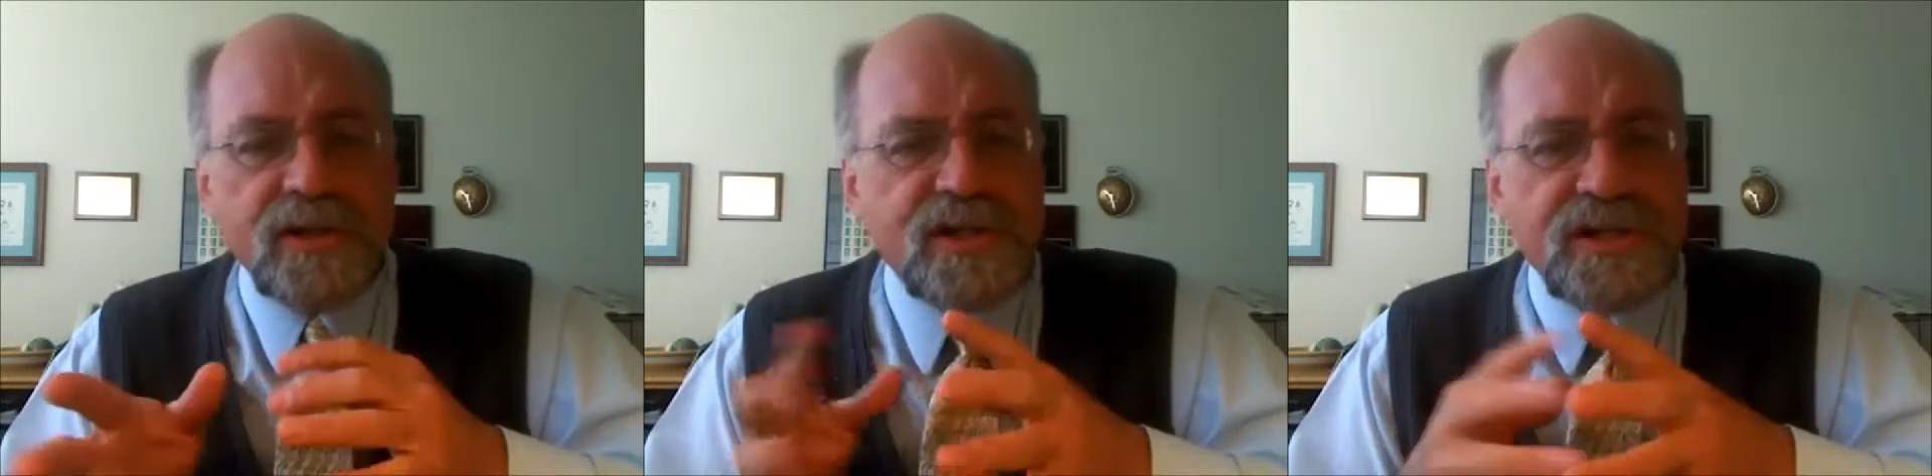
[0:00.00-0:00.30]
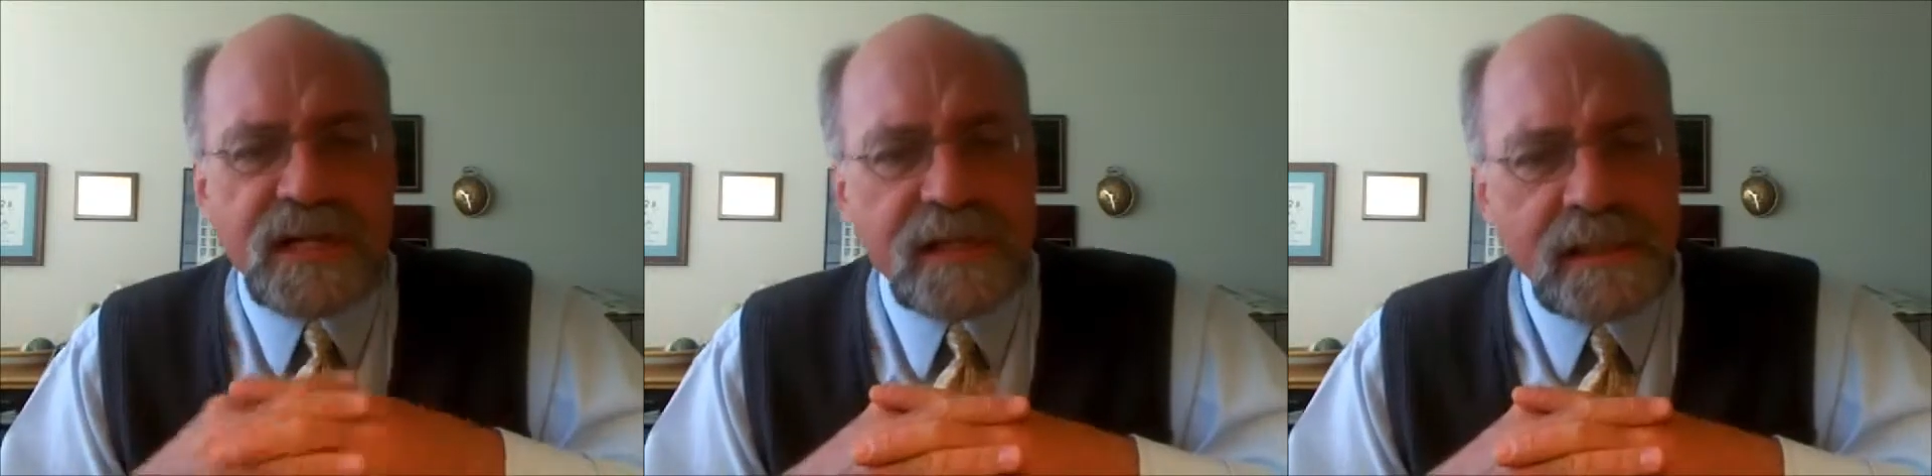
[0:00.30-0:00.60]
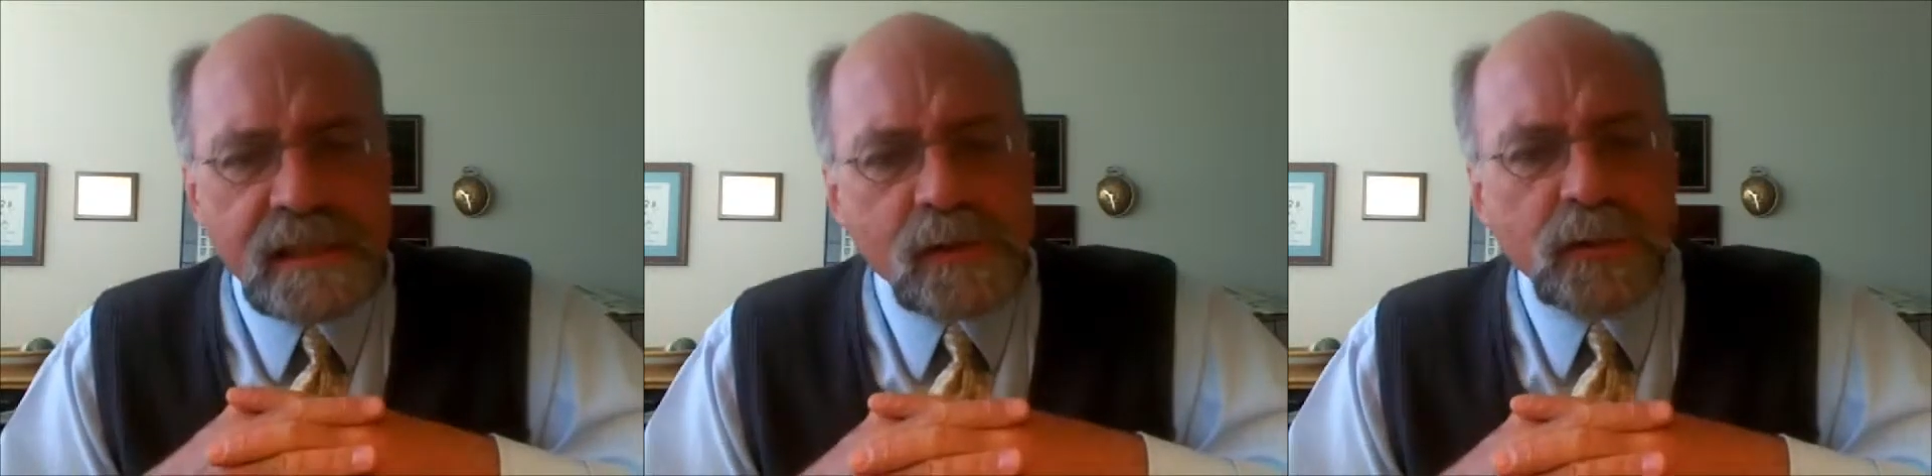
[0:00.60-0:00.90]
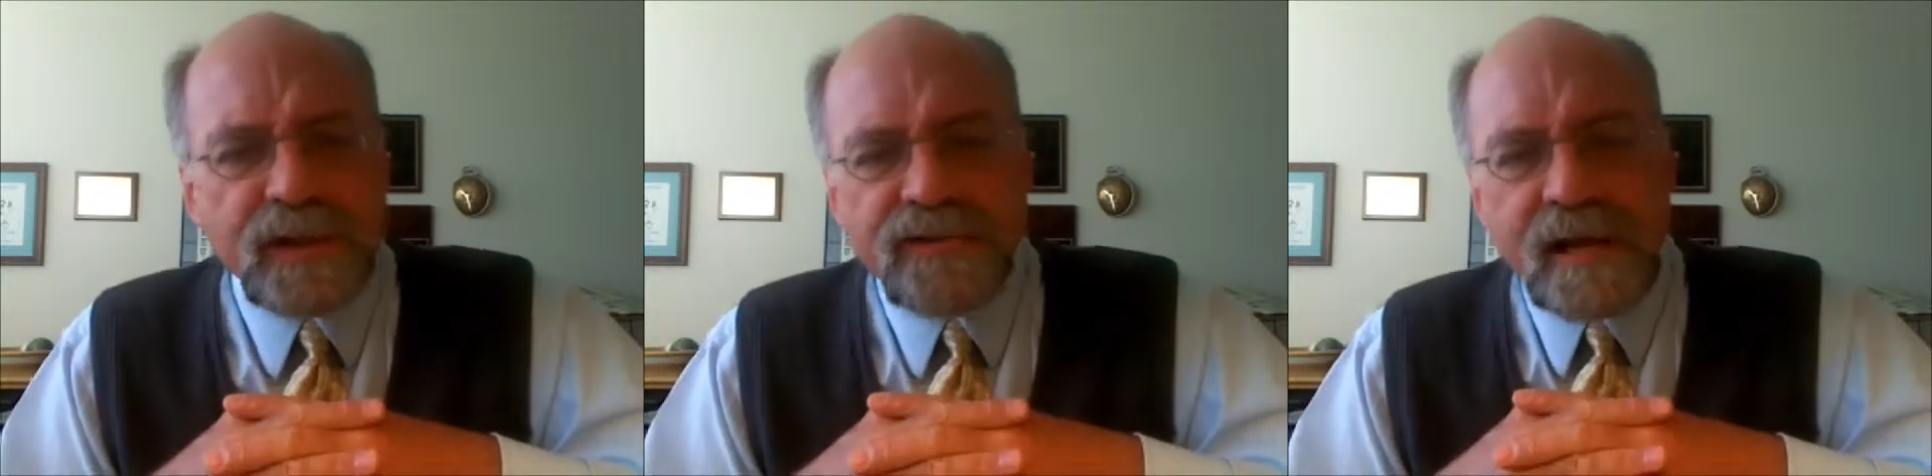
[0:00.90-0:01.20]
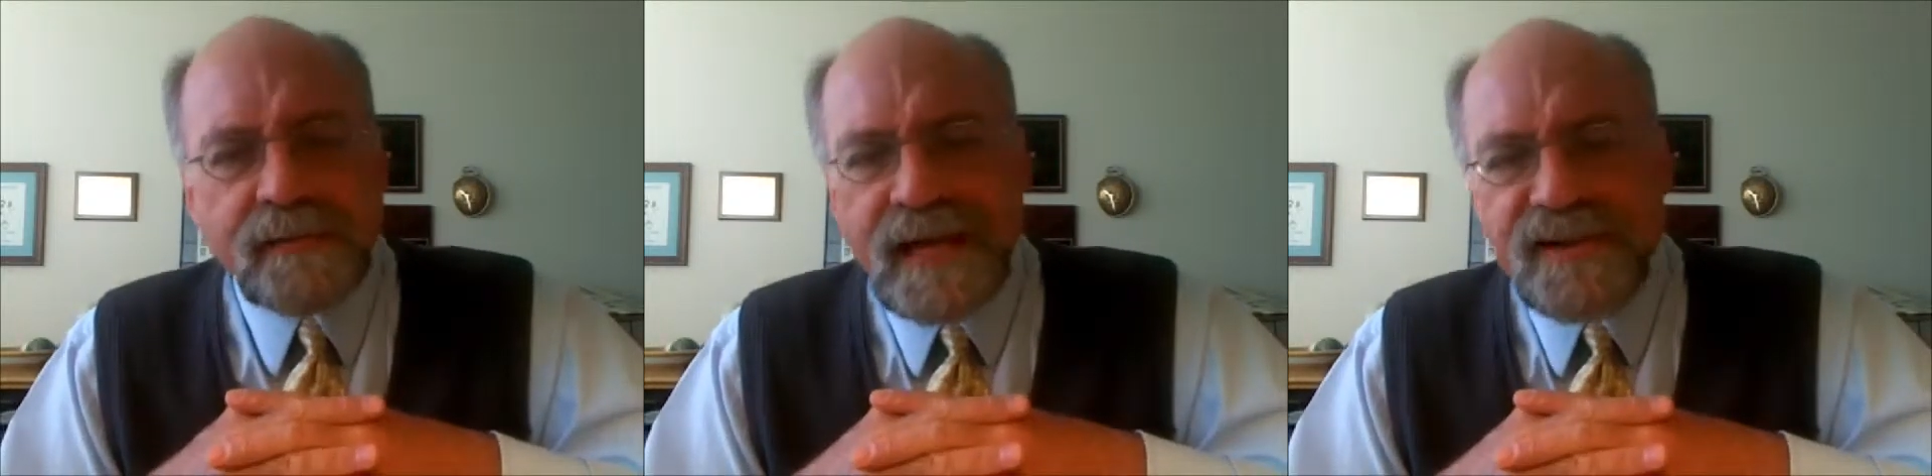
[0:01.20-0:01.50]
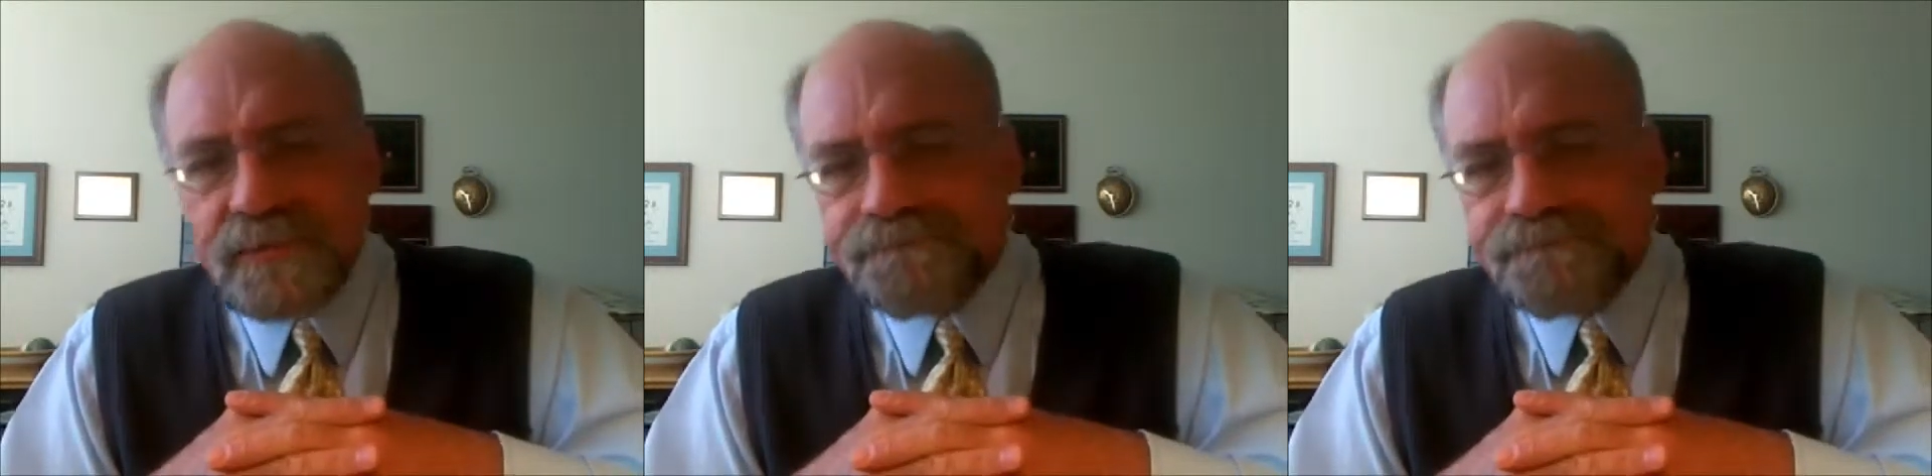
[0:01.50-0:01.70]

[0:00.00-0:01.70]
She said, "Will you take less?"